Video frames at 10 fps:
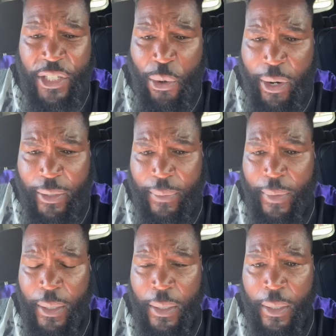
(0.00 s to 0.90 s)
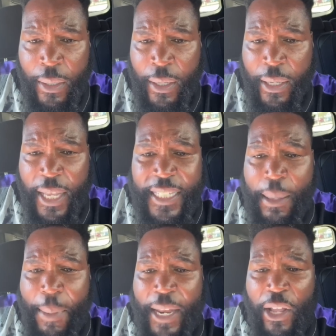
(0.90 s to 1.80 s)
escort.
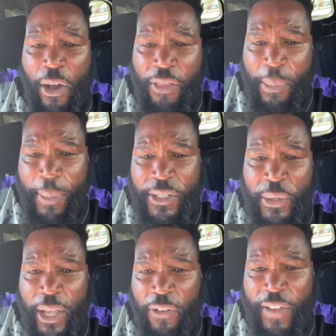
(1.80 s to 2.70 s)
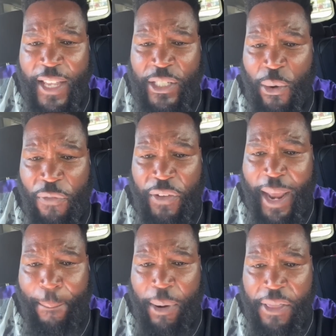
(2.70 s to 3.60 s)
Can somebody call the mental health escort
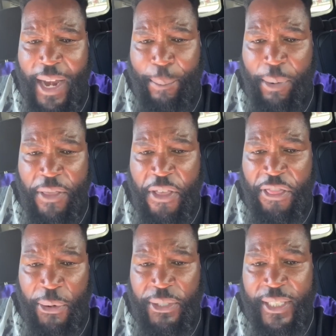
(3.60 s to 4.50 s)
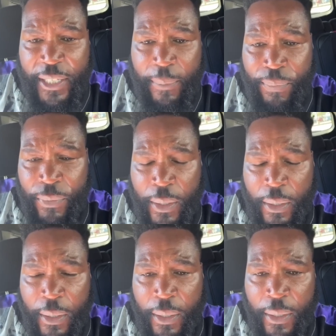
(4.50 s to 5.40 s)
for that brother? That brother thirsty.
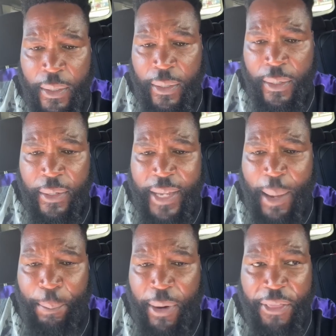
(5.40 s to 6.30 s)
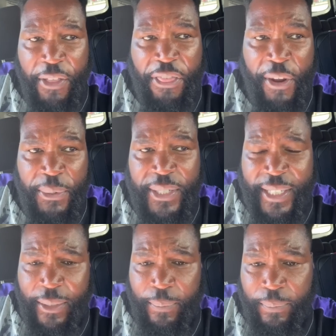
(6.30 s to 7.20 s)
That brother
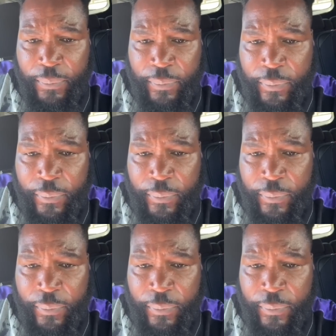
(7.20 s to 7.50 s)
thirsty.